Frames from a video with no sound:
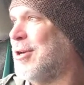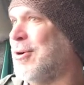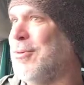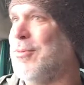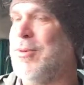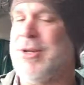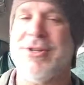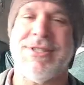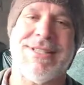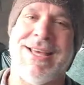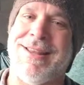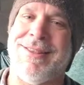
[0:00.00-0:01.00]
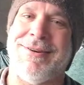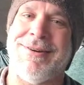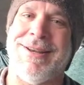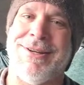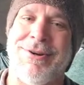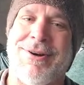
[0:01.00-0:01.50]
So when you're standing there
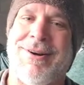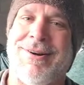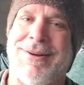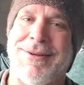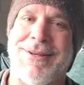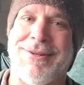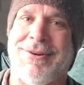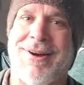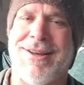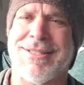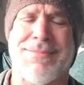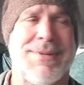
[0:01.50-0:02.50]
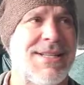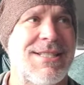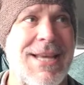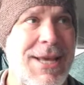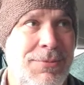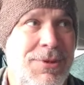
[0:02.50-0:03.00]
in your awe, in your
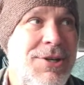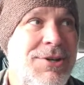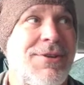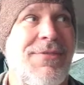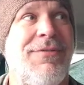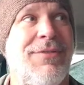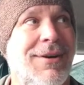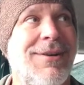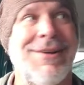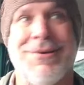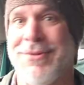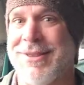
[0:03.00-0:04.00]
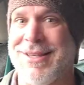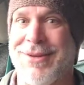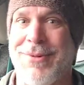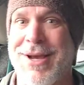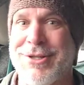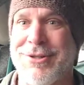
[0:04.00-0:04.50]
awesomeness, and when you're flirting with the
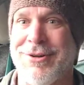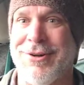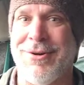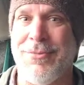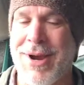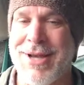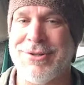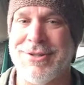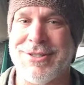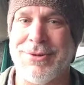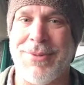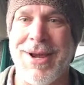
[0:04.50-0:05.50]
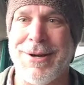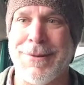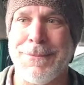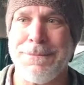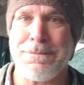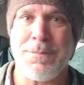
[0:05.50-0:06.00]
waiter, waitress or
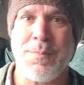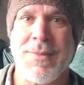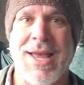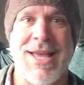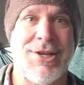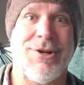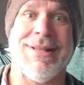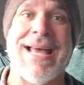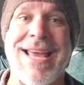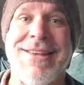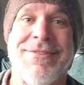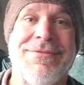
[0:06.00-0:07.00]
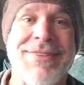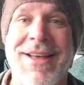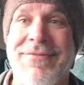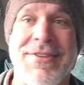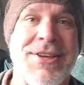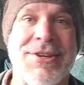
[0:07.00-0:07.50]
waiter, and you're light and you're
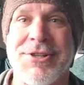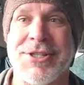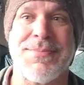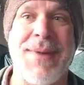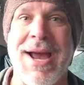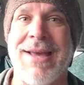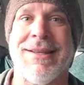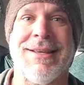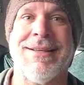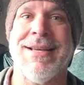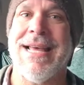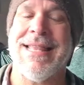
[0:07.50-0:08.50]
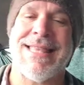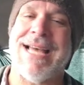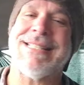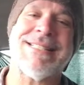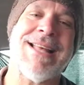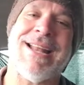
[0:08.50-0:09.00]
fluffy and you're smiling,
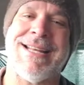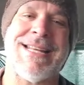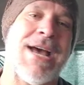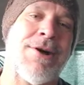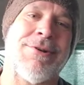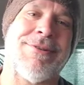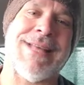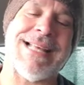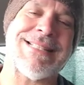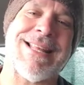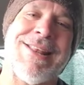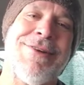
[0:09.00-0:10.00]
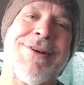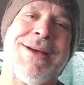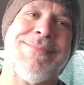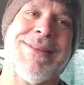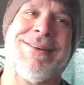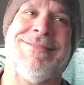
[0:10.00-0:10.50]
that's not a downer. That's they don't
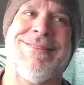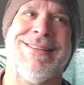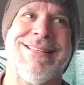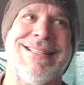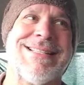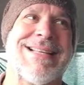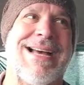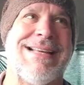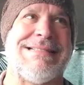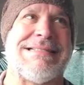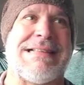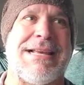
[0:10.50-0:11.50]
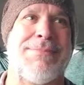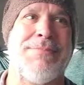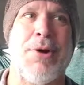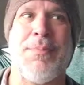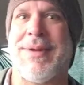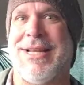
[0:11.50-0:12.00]
come and they go, look at this guy just like
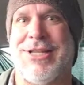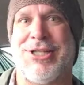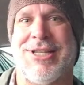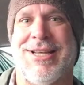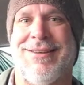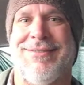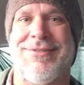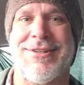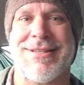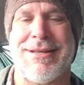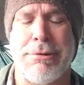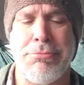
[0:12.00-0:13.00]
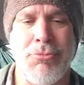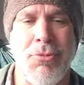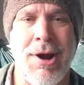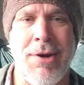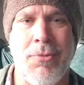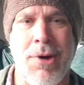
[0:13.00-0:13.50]
moping and shit. You're sitting there,
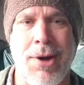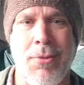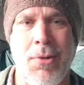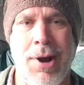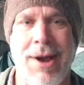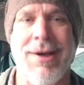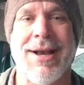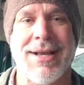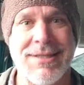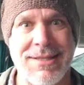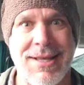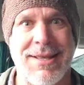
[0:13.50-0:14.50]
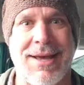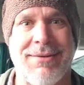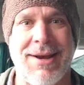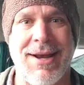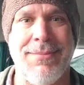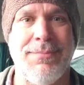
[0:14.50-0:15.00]
wah, wah, wah. I can see that,
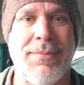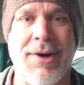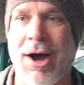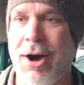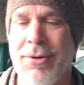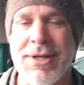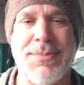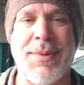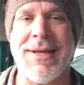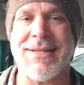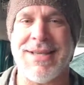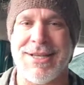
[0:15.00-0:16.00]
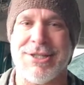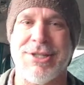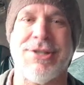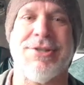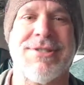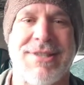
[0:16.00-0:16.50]
right? Always bring attention
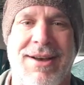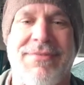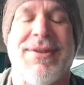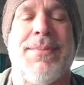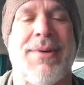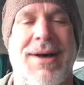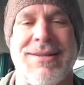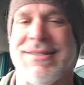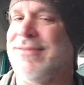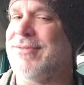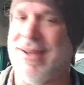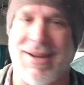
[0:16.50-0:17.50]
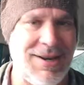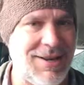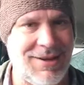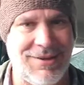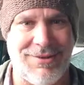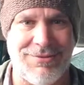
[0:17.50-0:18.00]
to yourself in a positive, not a
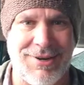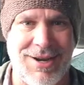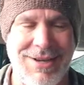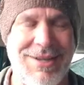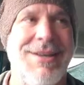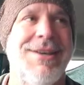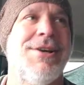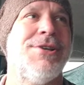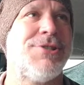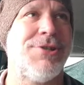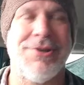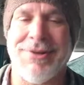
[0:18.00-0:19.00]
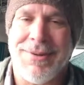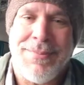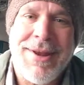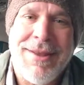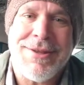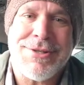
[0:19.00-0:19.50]
negative, right? So you're in the
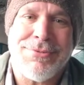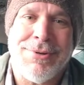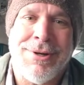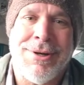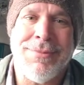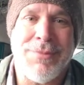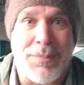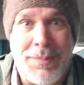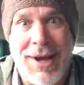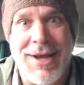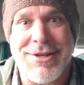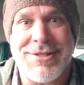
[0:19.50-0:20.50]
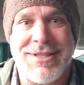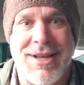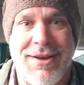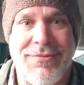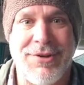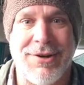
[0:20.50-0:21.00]
middle of this room, you're by
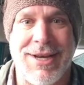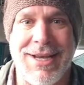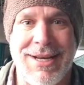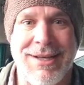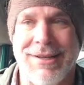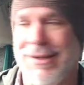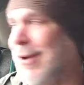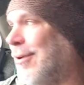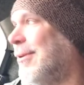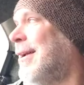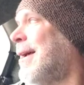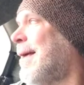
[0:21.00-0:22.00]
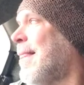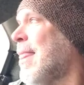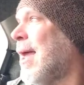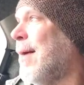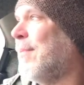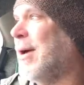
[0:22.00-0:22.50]
yourself, you're eating alone,
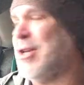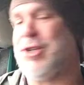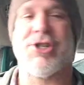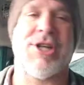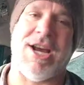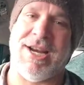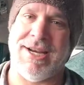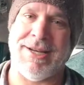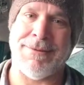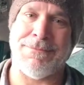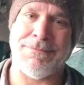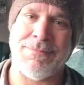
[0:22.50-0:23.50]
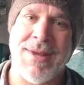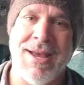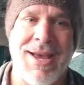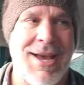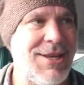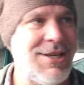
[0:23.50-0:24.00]
but you're shining.
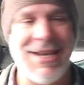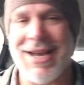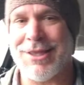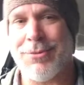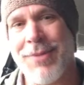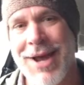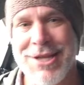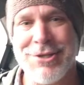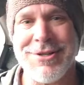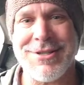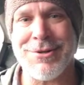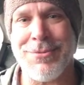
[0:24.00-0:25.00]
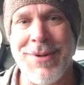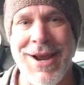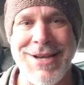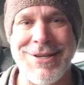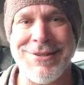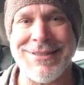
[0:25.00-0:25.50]
And you got the waitress or the
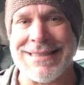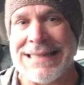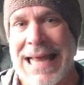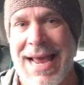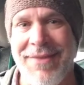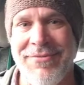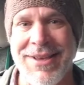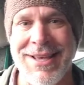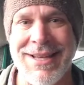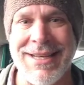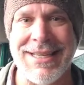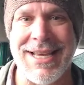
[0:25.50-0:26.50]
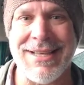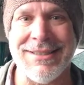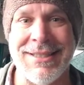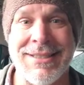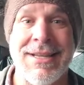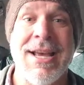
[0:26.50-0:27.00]
waiter laughing and
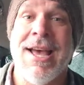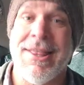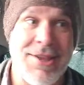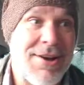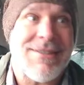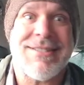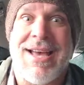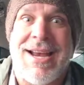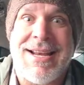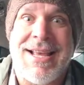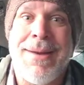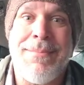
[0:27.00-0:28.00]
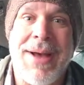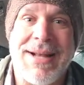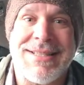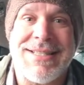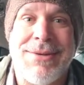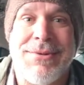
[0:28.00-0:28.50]
giggling. They're excited to come
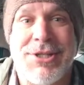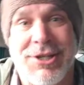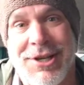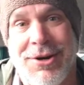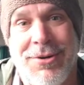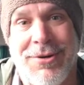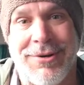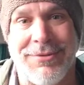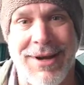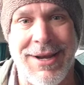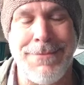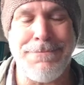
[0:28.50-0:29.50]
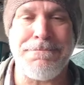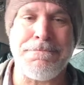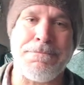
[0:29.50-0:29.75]
back to see what you're going to order, right?